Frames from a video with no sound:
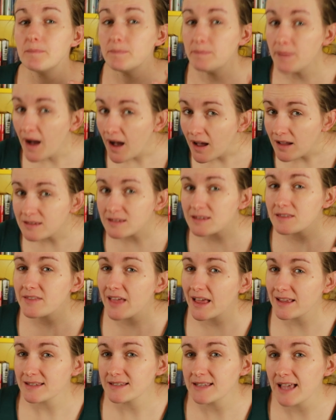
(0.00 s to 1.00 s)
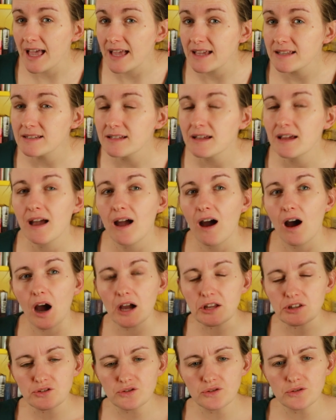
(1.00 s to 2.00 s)
But that said,
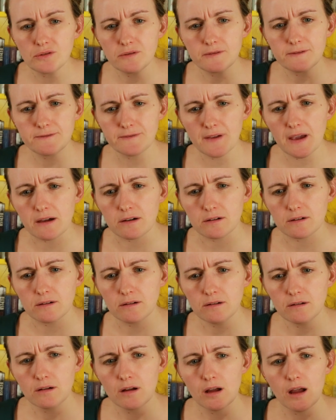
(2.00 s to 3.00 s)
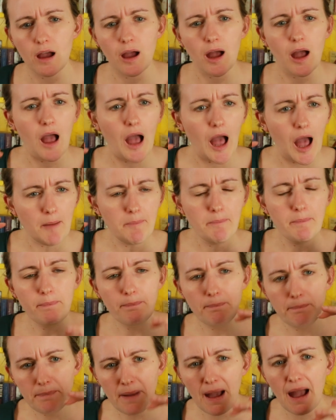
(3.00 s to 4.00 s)
I do feel
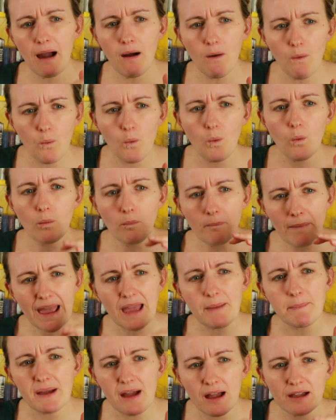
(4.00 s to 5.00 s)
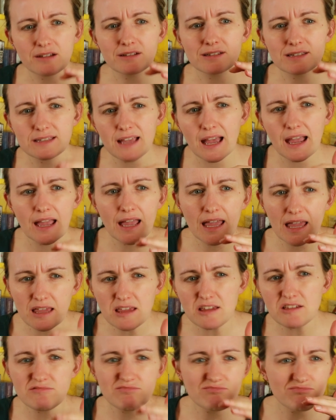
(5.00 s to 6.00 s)
about, maybe I could
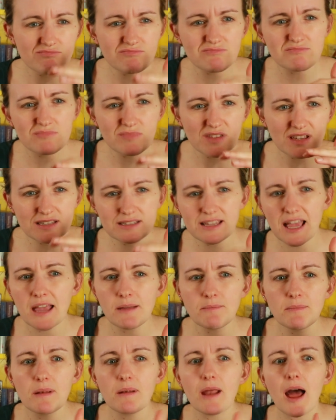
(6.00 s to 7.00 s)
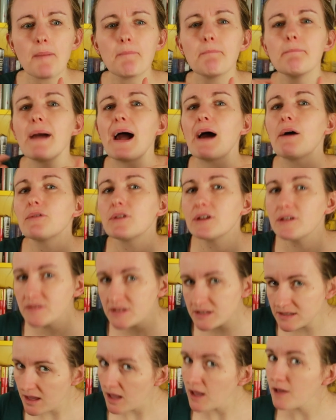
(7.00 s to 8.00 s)
say the same amount of
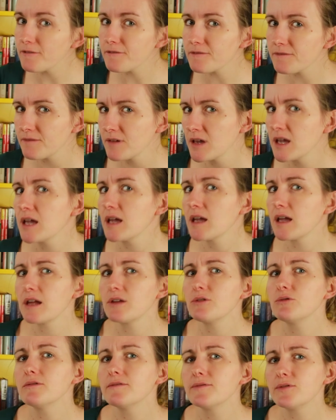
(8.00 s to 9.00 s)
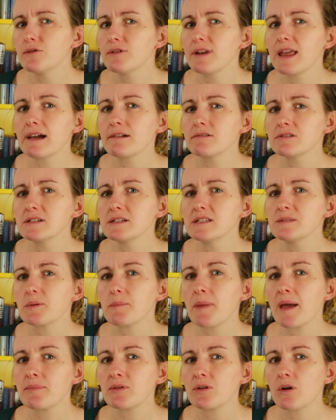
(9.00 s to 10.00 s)
stuff in all four languages, but
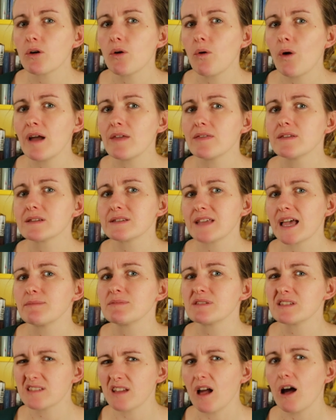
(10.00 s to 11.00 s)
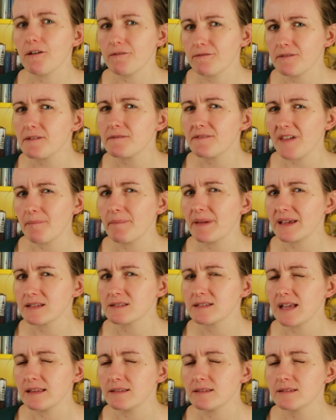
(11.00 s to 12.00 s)
maybe not quite the same stuff, if that makes
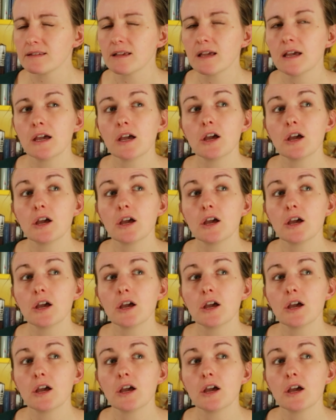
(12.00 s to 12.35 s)
sense.